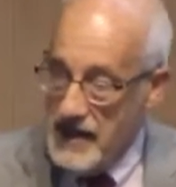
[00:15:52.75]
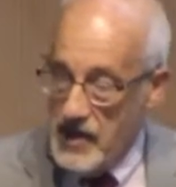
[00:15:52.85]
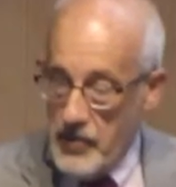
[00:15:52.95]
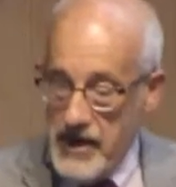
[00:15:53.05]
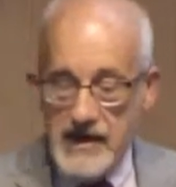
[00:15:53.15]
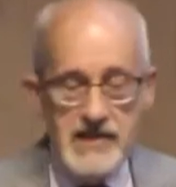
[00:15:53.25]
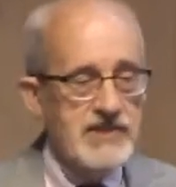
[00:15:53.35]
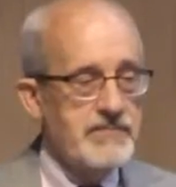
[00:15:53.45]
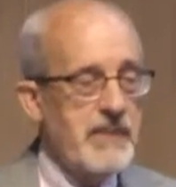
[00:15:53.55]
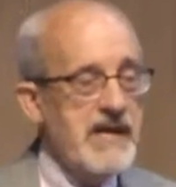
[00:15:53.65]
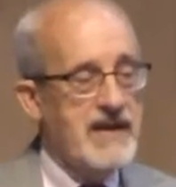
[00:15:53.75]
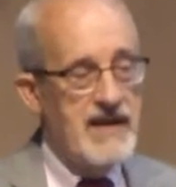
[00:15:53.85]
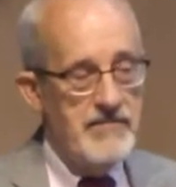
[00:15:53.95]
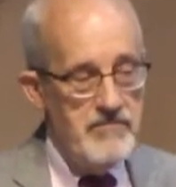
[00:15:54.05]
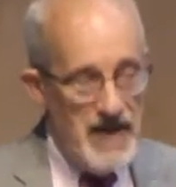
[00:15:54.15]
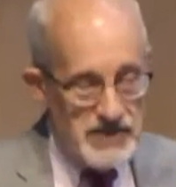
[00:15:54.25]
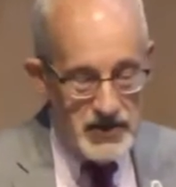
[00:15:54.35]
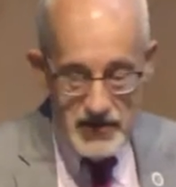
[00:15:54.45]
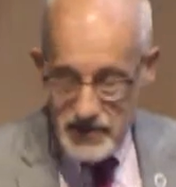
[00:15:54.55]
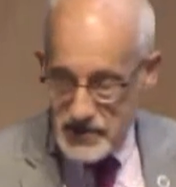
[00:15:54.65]
We can speak in
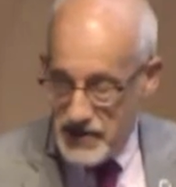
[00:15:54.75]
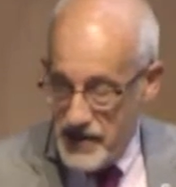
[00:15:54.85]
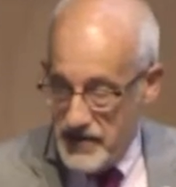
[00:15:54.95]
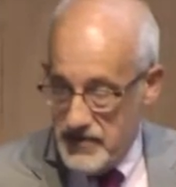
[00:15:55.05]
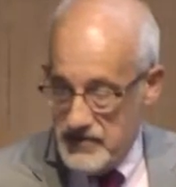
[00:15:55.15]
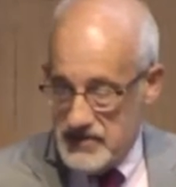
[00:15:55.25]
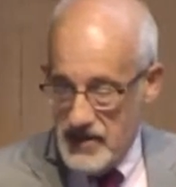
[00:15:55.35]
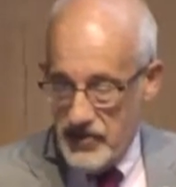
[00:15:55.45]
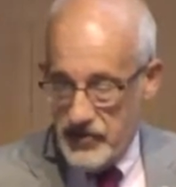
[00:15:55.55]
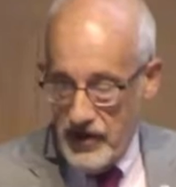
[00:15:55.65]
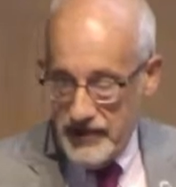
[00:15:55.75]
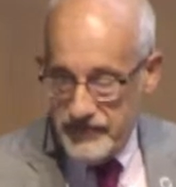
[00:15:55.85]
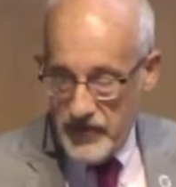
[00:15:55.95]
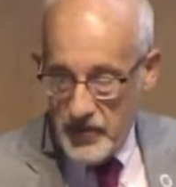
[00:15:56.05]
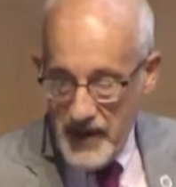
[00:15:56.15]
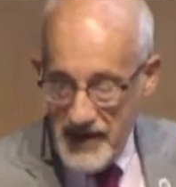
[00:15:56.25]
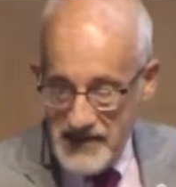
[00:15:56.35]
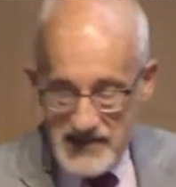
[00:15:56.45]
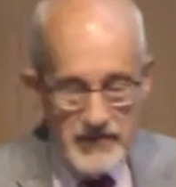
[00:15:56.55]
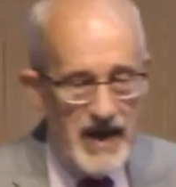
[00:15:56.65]
measured tones, in thoughtful
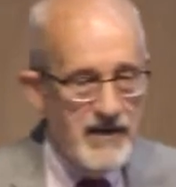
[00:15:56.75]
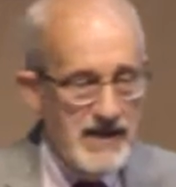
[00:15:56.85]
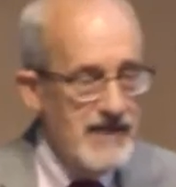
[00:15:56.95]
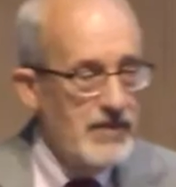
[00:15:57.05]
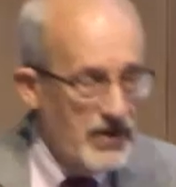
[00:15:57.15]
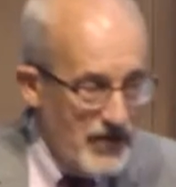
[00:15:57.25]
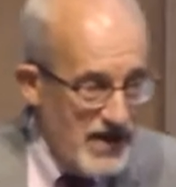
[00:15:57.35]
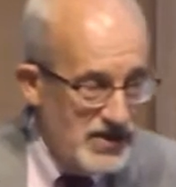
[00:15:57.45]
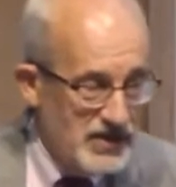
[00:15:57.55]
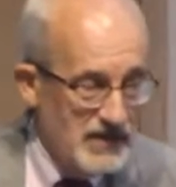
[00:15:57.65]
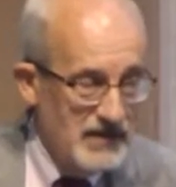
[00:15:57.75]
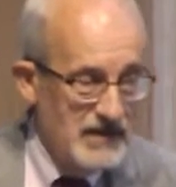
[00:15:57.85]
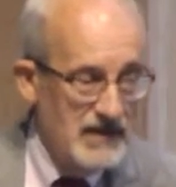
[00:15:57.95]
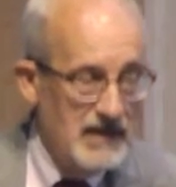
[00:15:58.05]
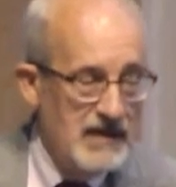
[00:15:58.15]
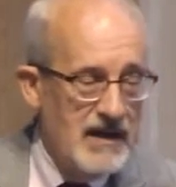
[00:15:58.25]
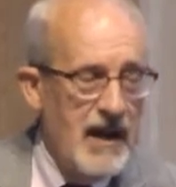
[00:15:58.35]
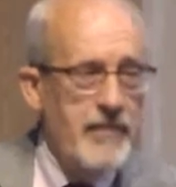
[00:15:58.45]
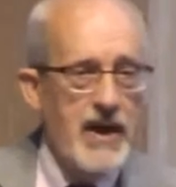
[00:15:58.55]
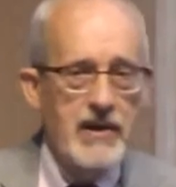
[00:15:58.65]
ways about immigration,
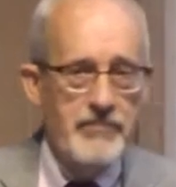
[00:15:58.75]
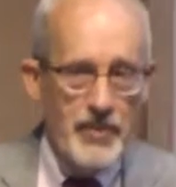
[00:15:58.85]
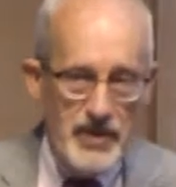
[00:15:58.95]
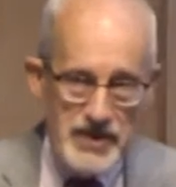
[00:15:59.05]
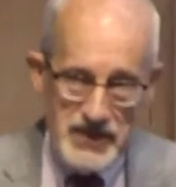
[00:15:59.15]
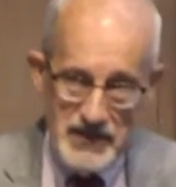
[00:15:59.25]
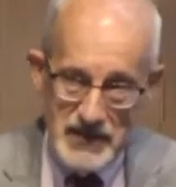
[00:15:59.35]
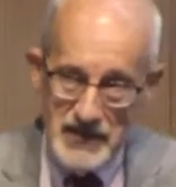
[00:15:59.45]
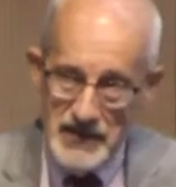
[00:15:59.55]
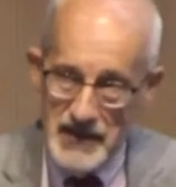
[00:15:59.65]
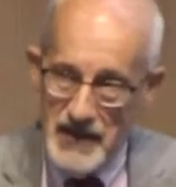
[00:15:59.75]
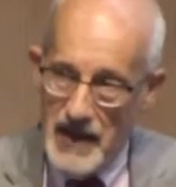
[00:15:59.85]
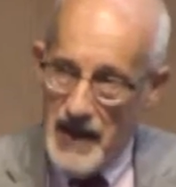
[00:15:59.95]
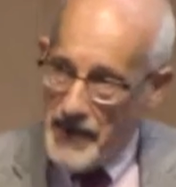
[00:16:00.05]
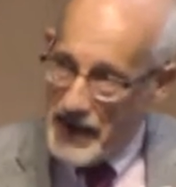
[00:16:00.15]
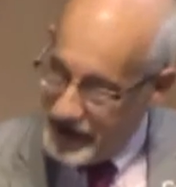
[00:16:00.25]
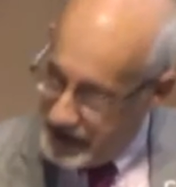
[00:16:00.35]
about abortion, about